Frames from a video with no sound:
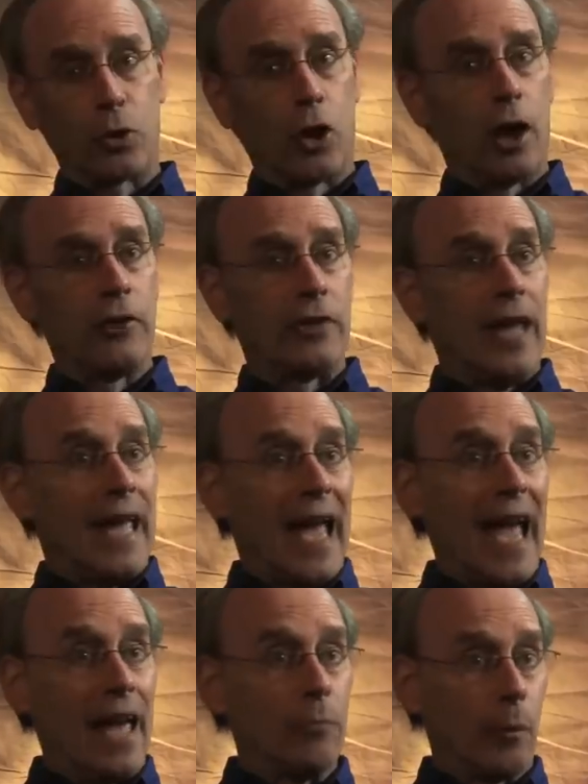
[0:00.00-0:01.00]
cars
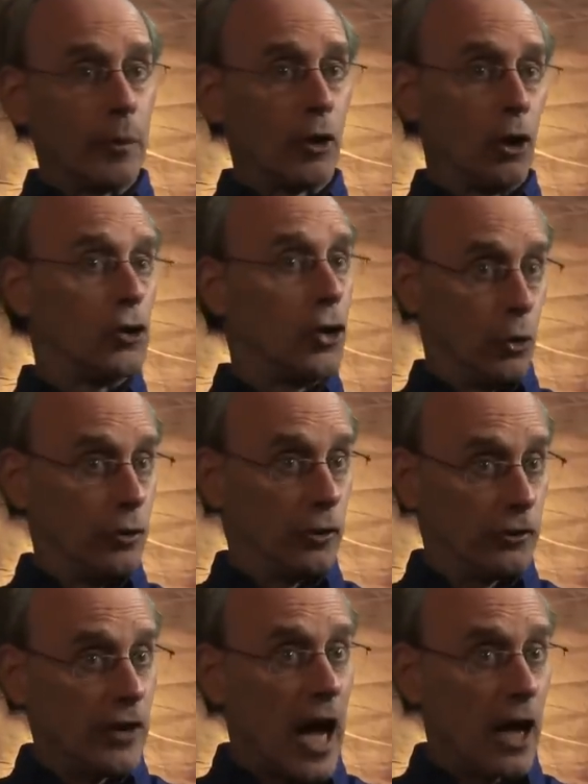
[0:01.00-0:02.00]
and what we call junior
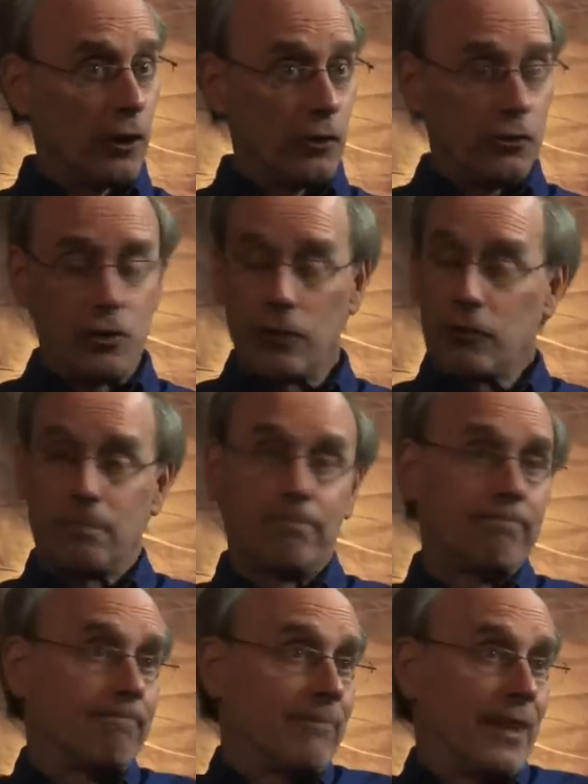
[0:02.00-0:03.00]
stockers, just
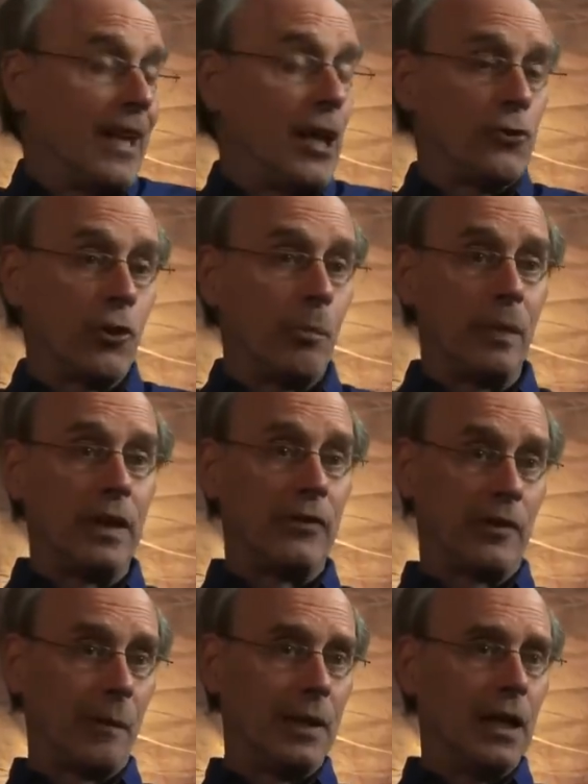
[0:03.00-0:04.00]
the nature of the
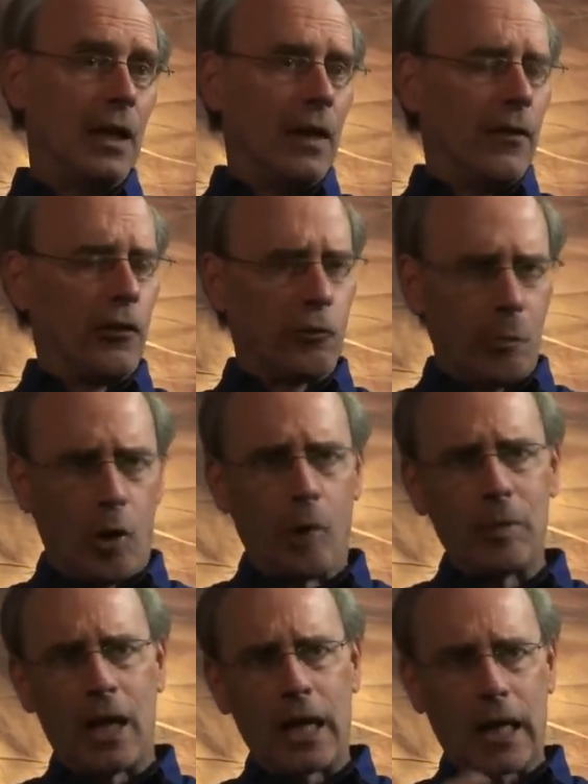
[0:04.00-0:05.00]
beast. I mean, the small
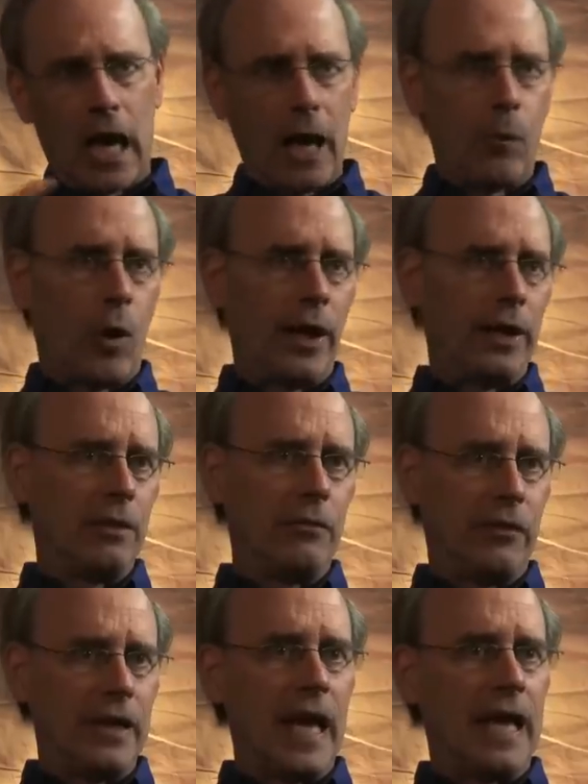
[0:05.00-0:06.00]
block, high-winding
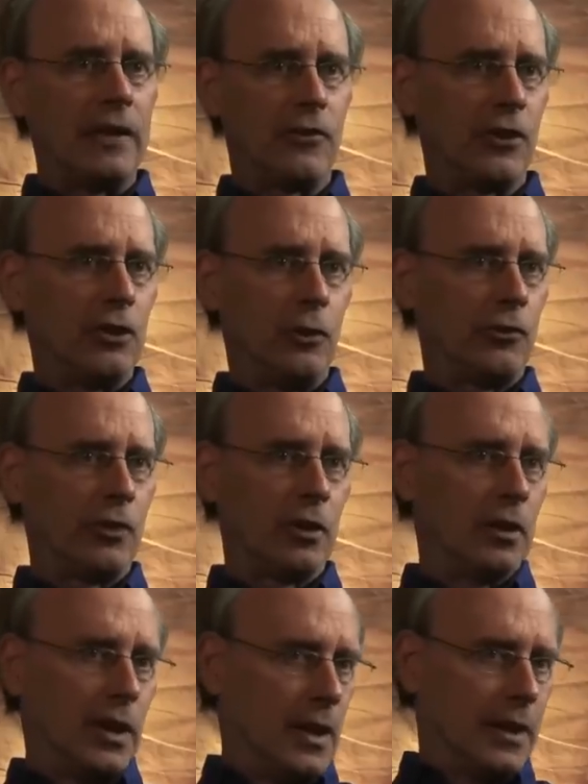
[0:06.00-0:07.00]
V8s that used to
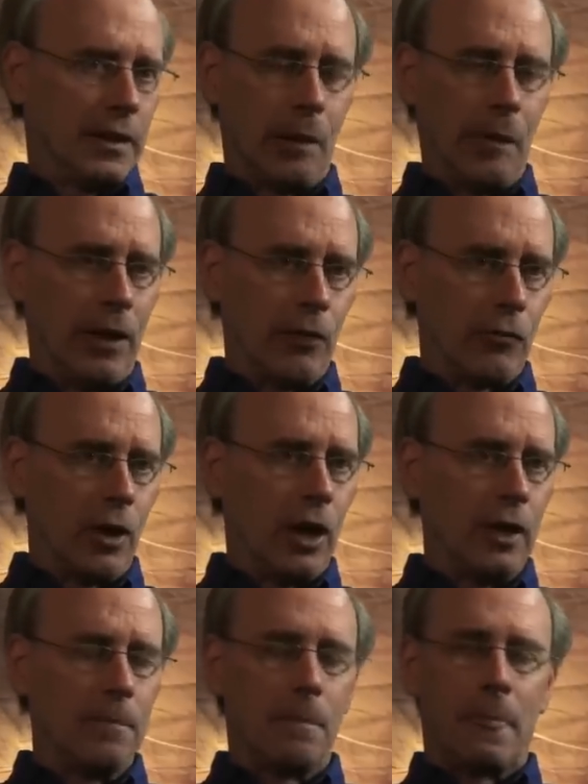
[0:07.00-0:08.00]
come in and
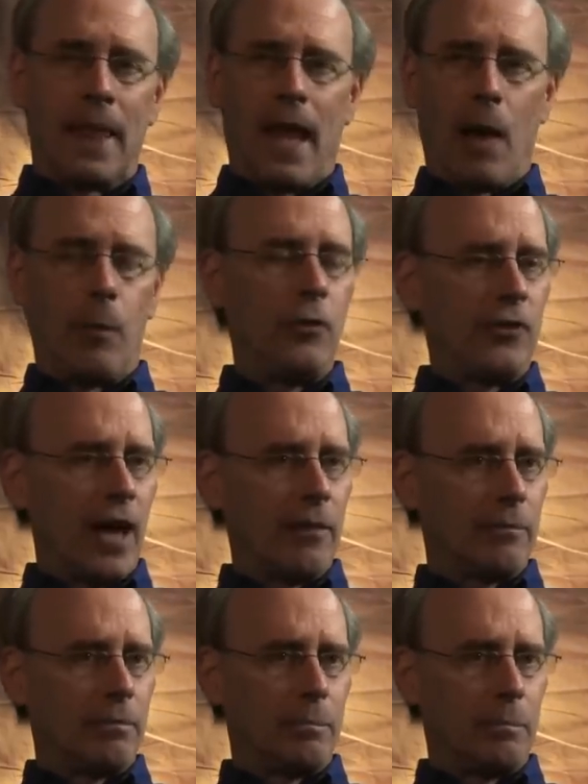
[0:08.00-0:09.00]
run, and we used to
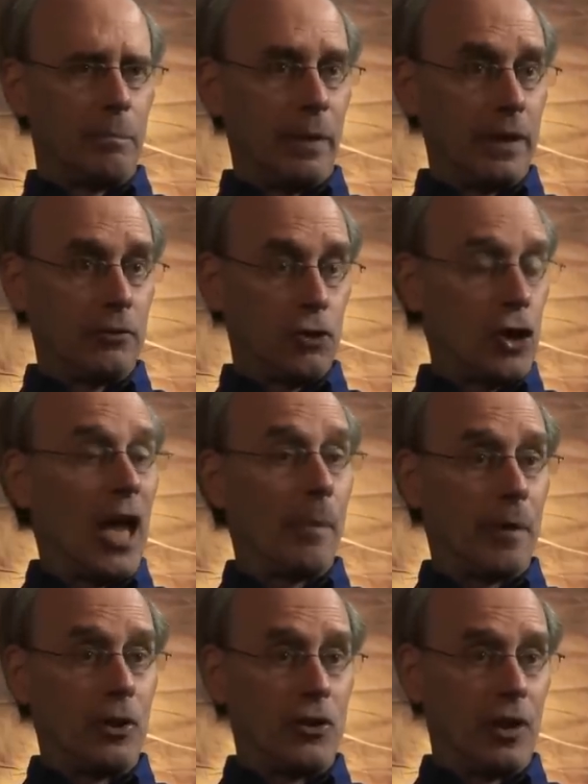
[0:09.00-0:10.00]
have big
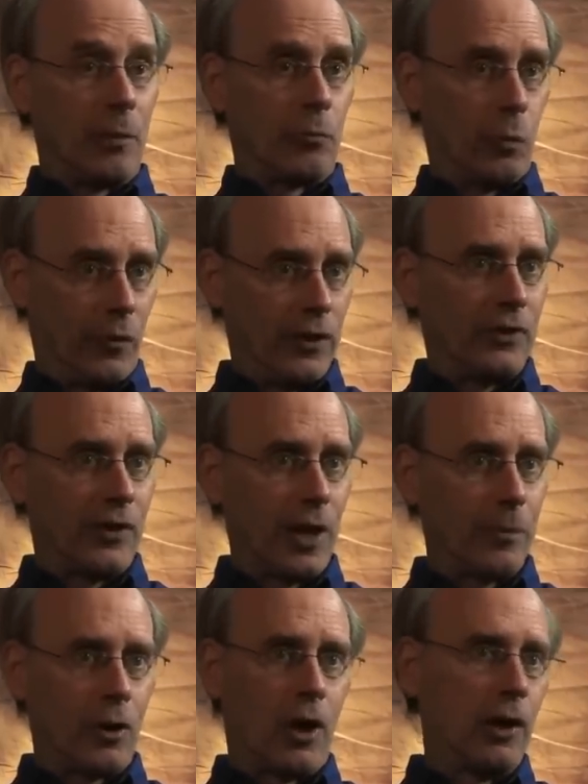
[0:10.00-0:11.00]
championships with these
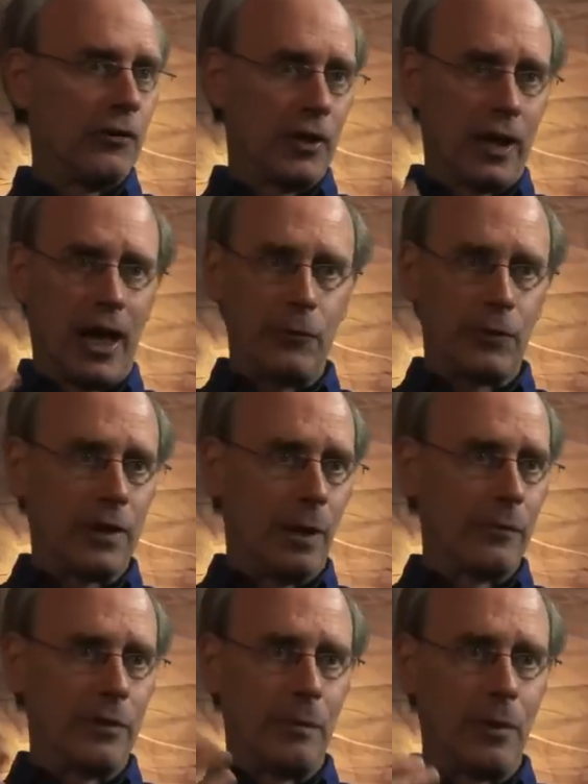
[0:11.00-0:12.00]
type cars. And the guys would come
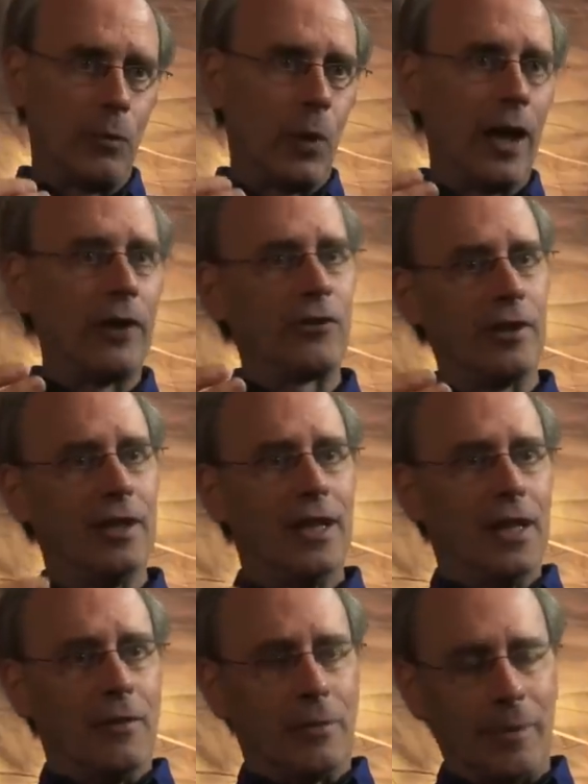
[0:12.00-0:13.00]
from the Midwest and
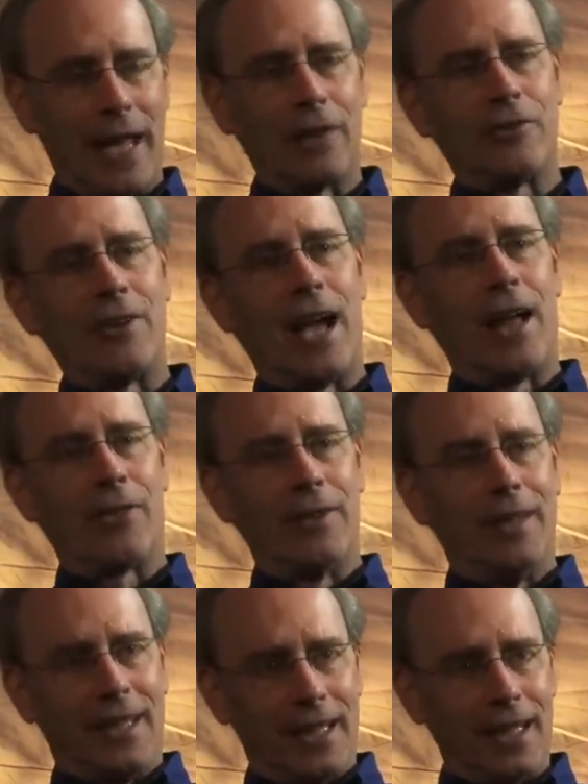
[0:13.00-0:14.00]
from down south and
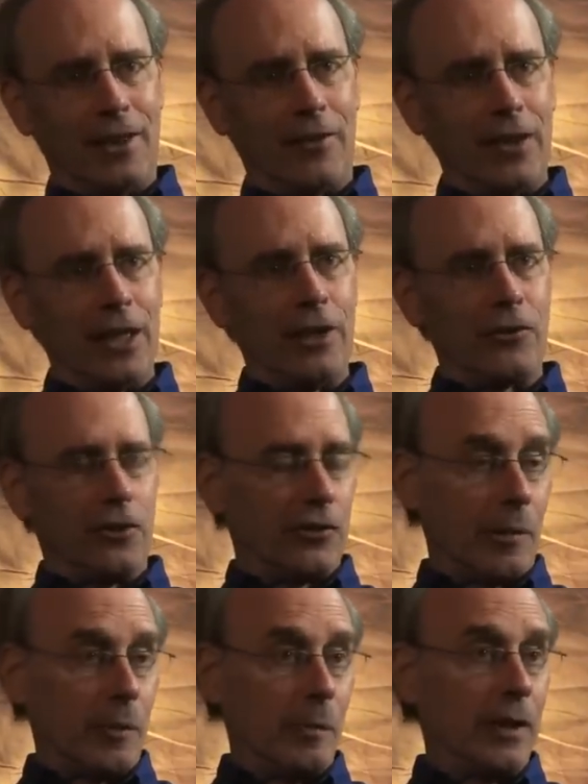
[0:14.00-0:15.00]
into the East, and
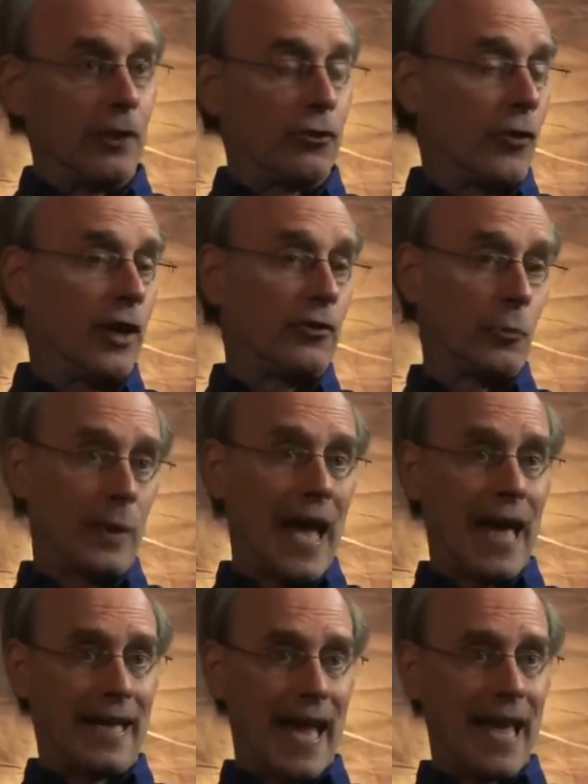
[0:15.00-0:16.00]
some of the biggest races we
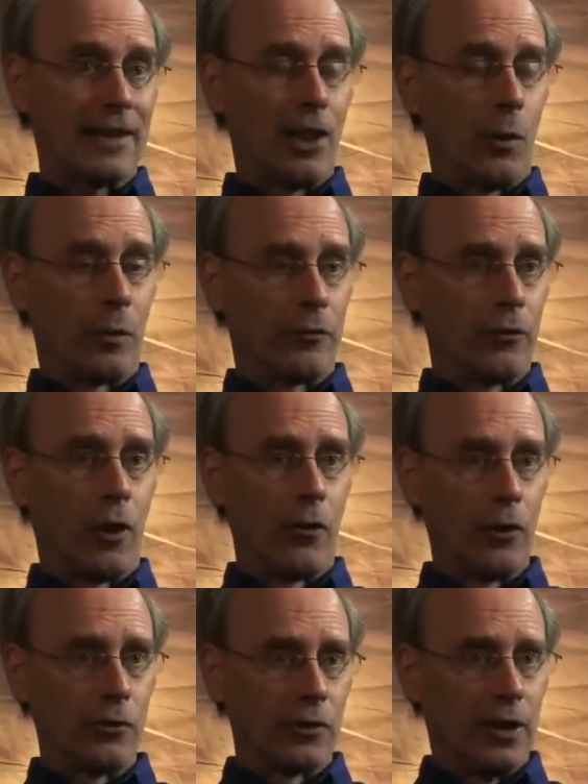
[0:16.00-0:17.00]
had at ATCO were for all
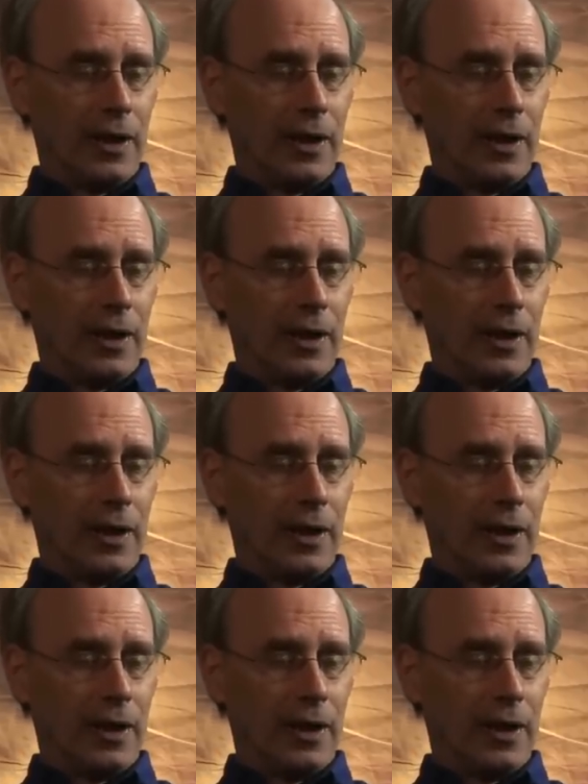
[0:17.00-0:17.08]
those